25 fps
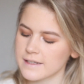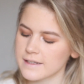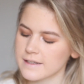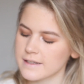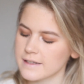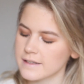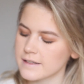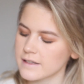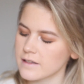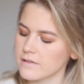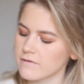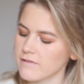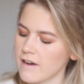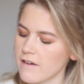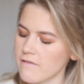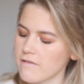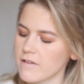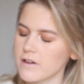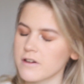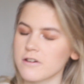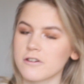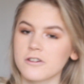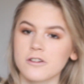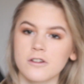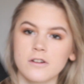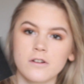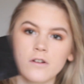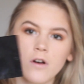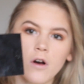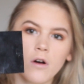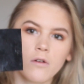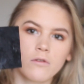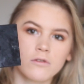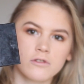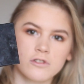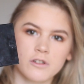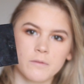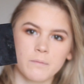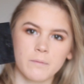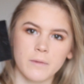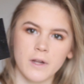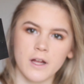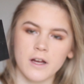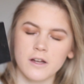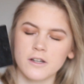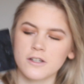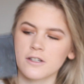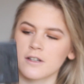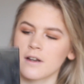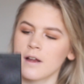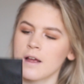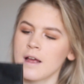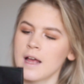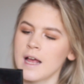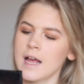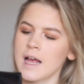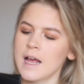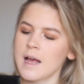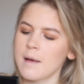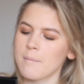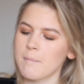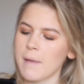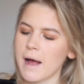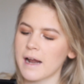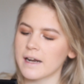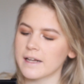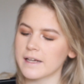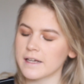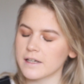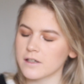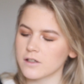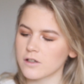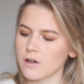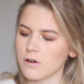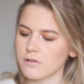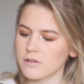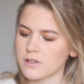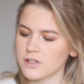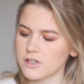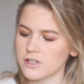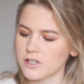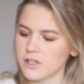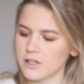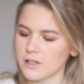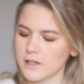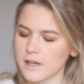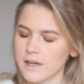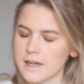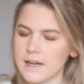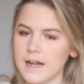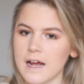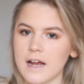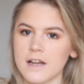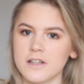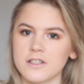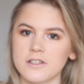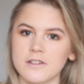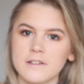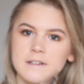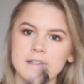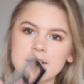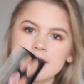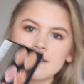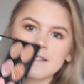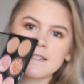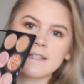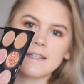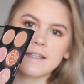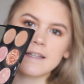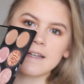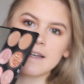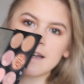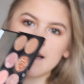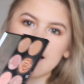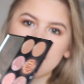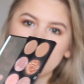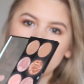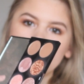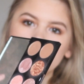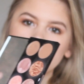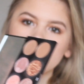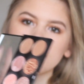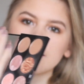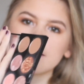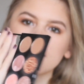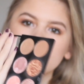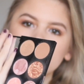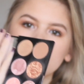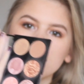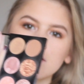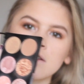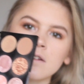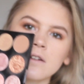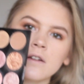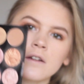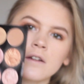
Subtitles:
This is the Revolution Ultra Blush palette in Golden Sugar, and as you can see it has